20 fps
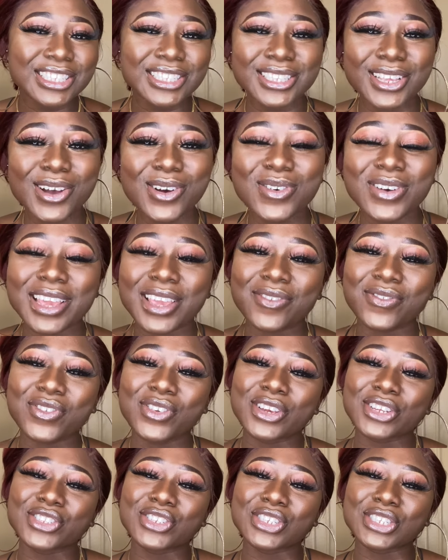So if
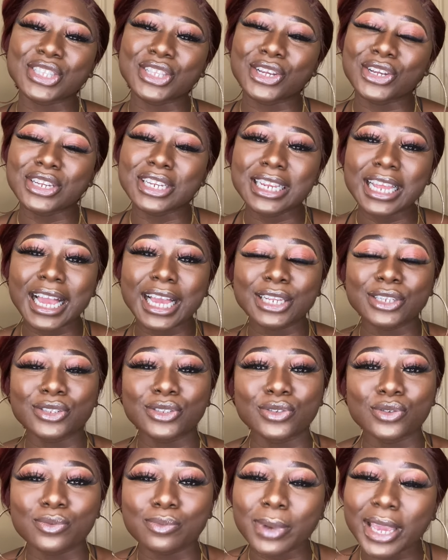you're just learning how to
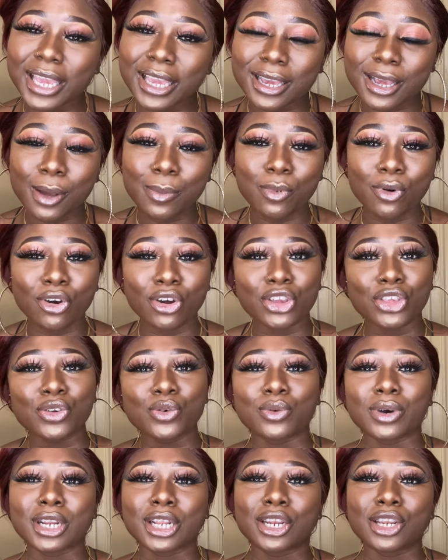do makeup or you
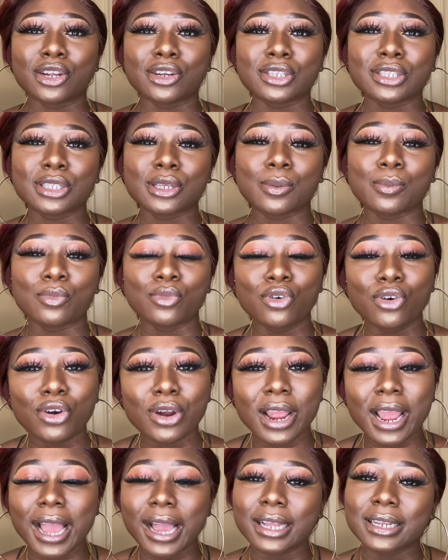want to learn some more
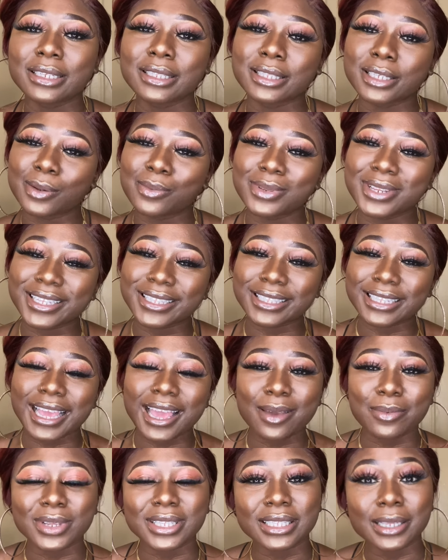how to dibble and
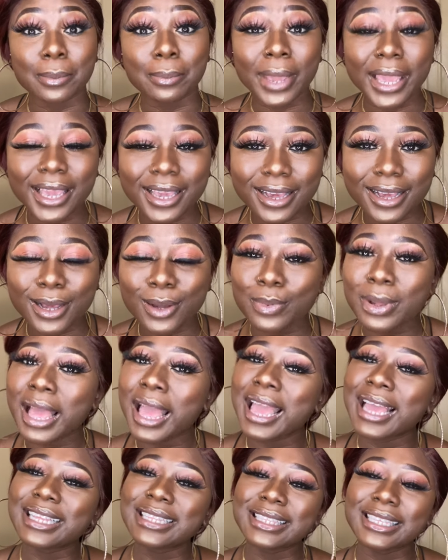dab into makeup,
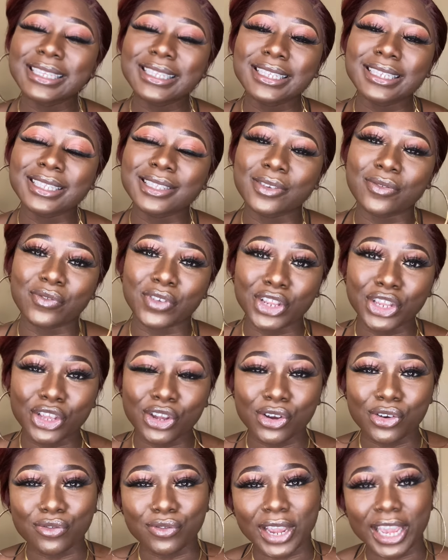this is the
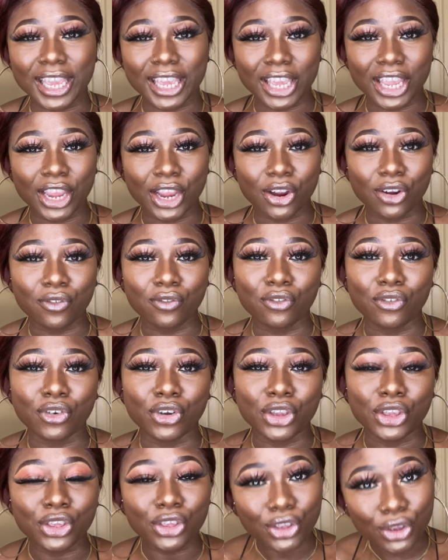video right here for
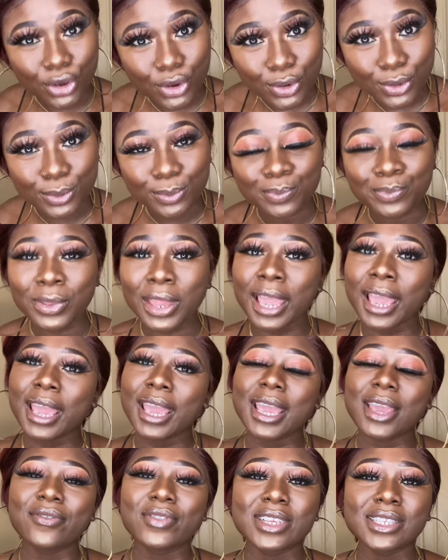you.
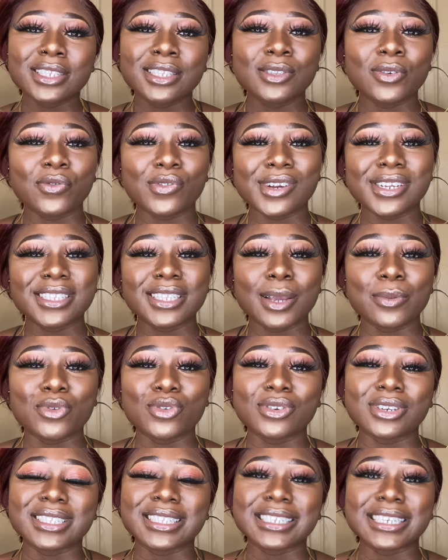If this is the first time you
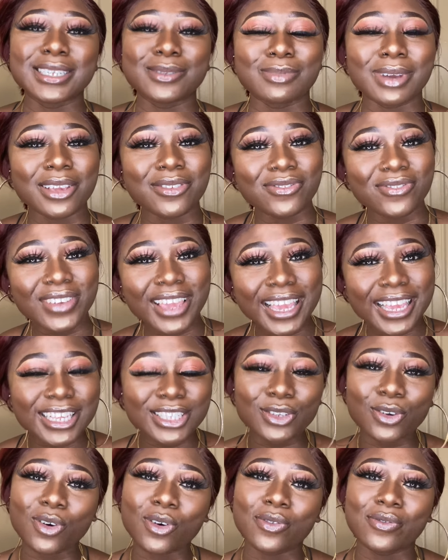are seeing my face
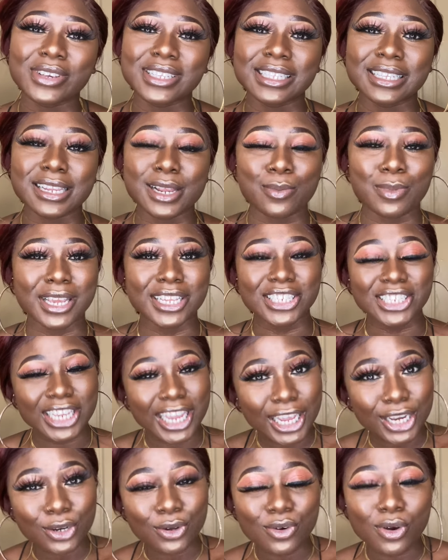or visiting my
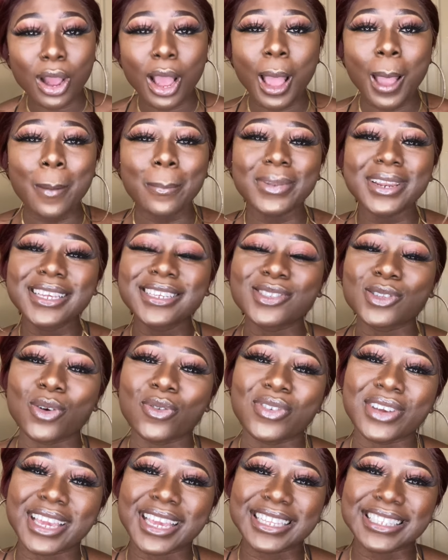channel, please don't
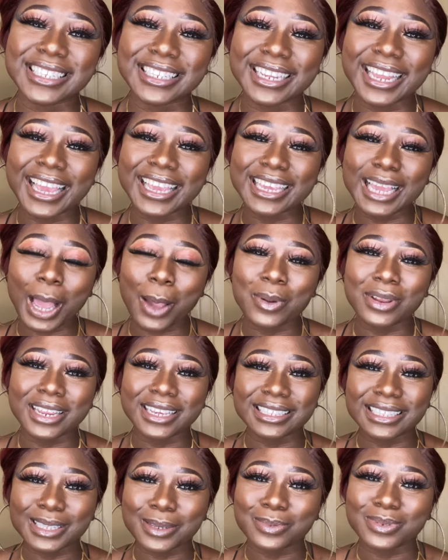forget to like, comment, and
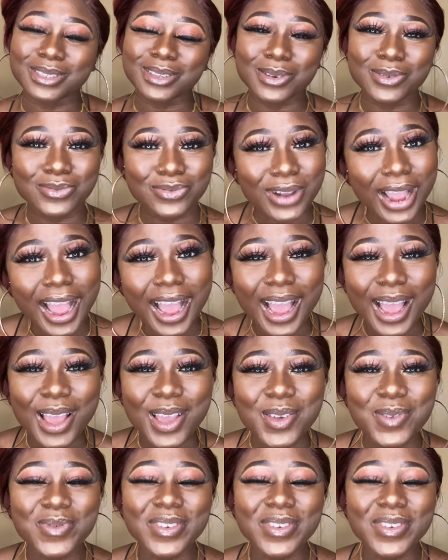subscribe